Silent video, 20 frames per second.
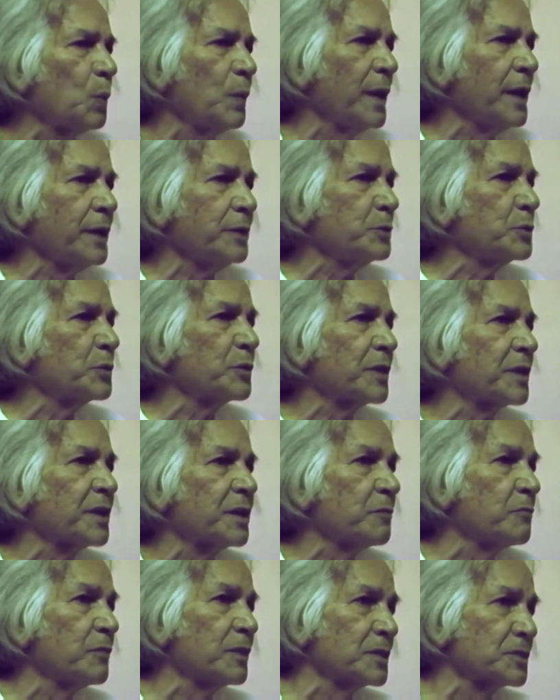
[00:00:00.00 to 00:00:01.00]
way you can
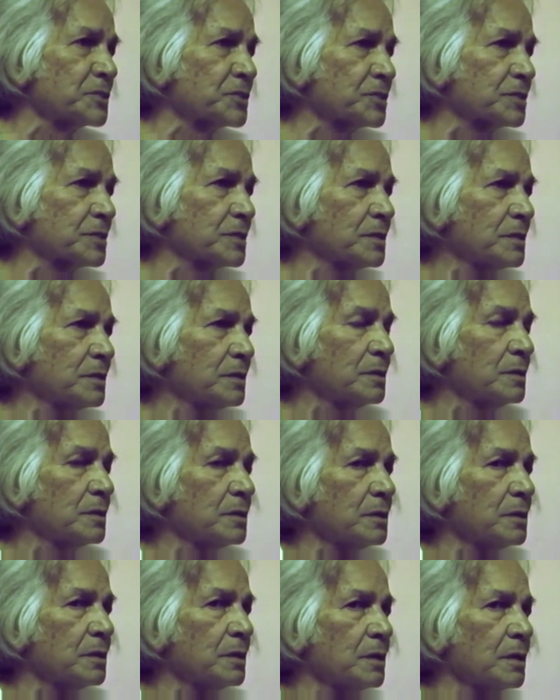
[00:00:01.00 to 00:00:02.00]
reverse
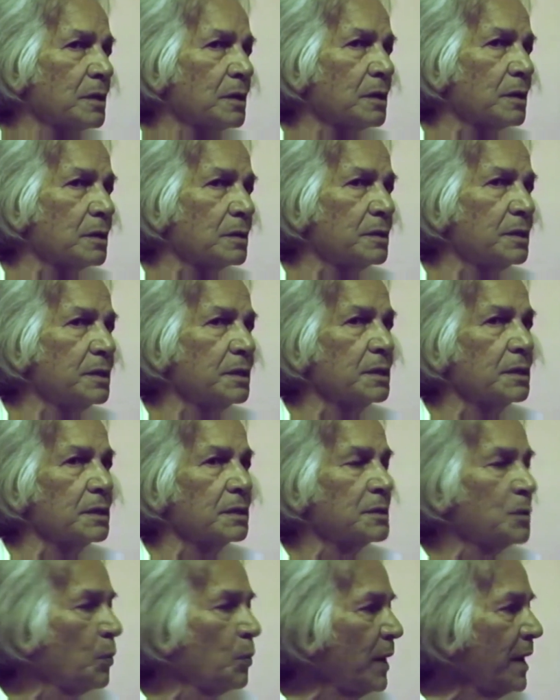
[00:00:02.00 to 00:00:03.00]

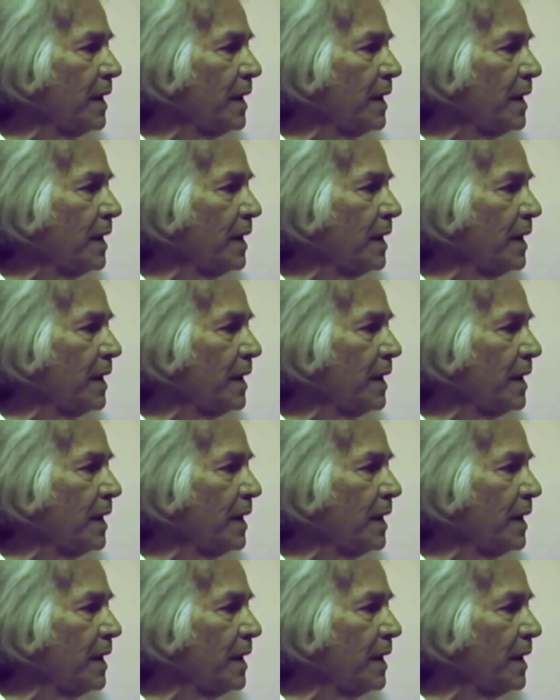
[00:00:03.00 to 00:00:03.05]
the